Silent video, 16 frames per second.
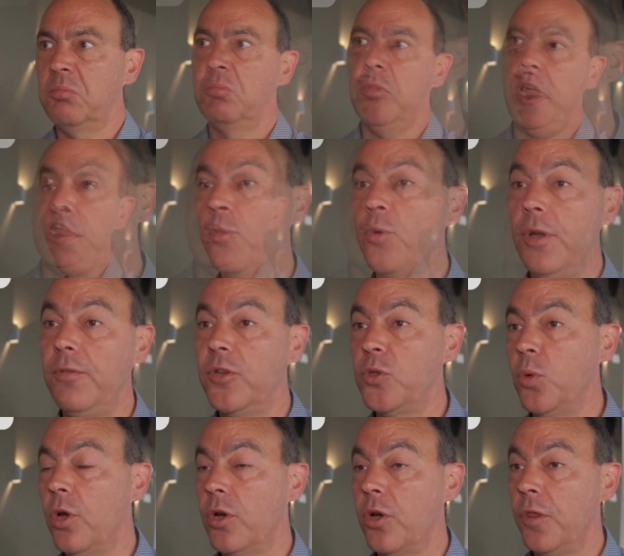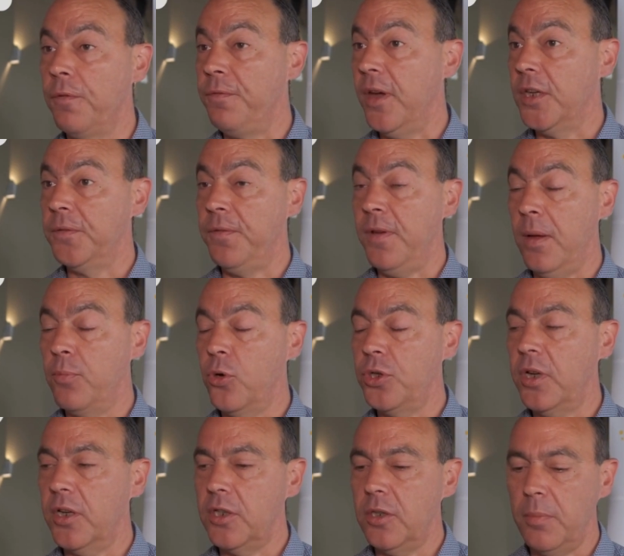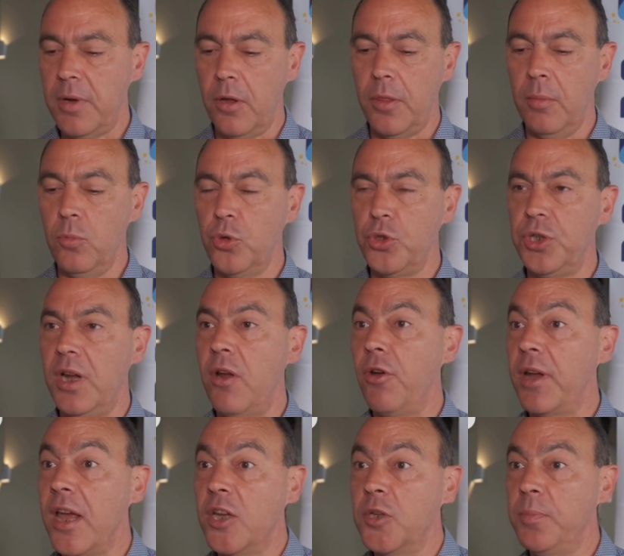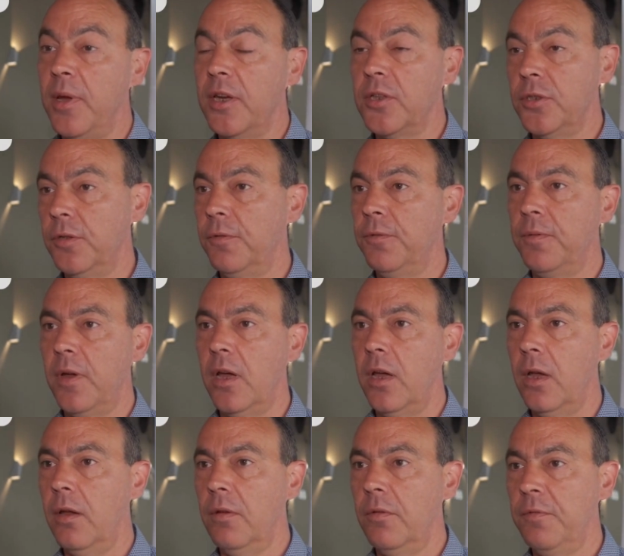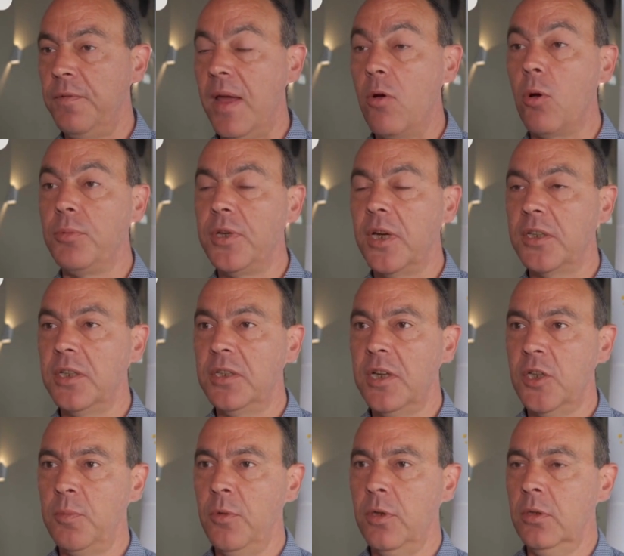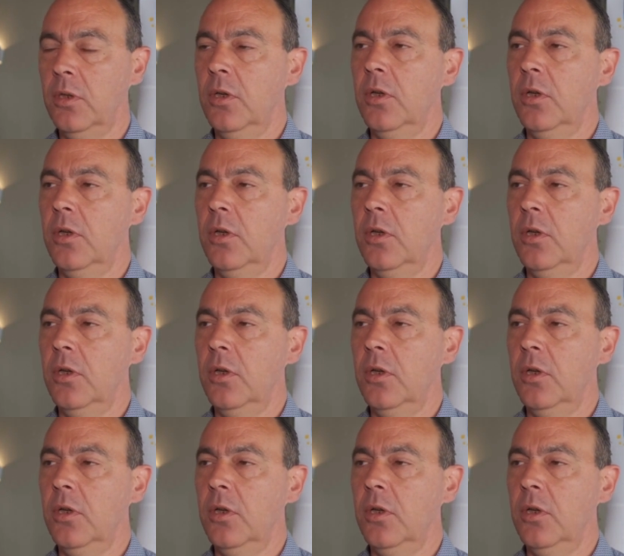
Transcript: We've done previous work on the FAIR's FAIR project about the more generic aspects of FAIR object assessment.